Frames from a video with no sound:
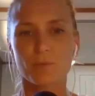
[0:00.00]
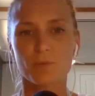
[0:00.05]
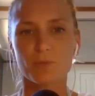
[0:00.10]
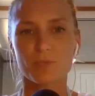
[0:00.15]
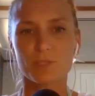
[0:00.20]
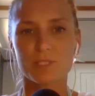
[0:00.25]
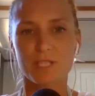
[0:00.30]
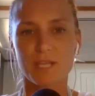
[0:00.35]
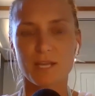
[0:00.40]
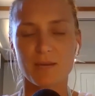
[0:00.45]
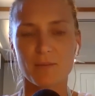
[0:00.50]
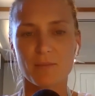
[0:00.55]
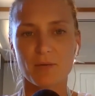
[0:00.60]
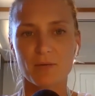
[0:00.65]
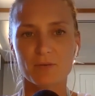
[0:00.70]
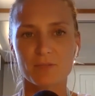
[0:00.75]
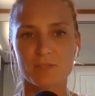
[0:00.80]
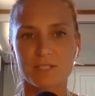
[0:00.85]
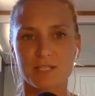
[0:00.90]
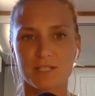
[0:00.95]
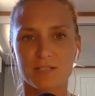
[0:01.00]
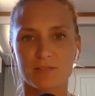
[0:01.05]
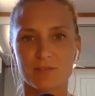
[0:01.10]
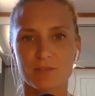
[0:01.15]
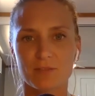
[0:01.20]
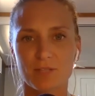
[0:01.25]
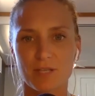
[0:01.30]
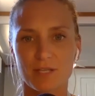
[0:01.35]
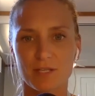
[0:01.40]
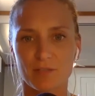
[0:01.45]
would a meltdown
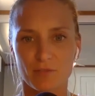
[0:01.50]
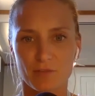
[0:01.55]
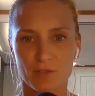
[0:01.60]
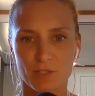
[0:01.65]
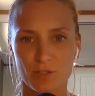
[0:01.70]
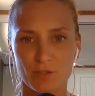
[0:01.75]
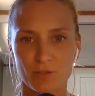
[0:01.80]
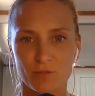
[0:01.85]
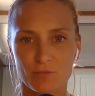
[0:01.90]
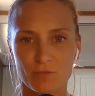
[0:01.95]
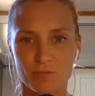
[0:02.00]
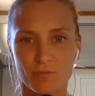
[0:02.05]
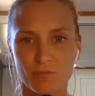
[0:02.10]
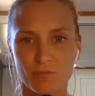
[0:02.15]
look like for you?